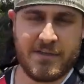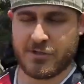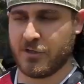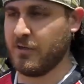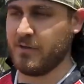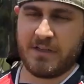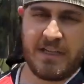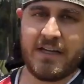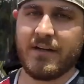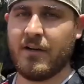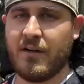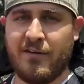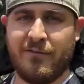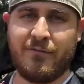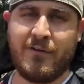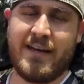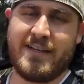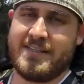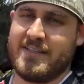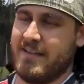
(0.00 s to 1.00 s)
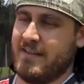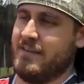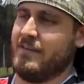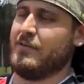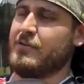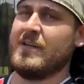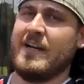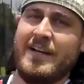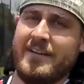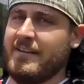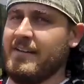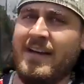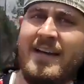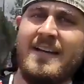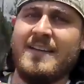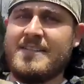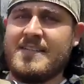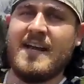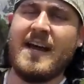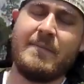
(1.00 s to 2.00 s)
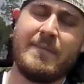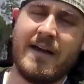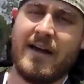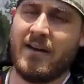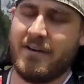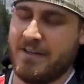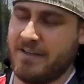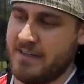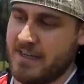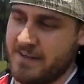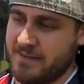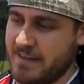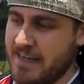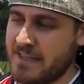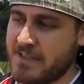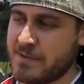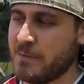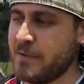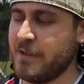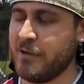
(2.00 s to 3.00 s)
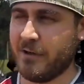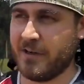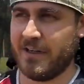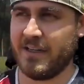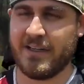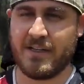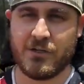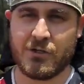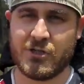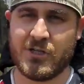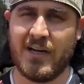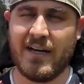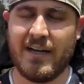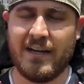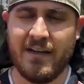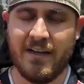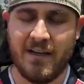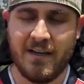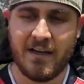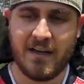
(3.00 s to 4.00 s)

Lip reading: they start getting all frantic and they're trying to snap out, and that's when you're going to get shot.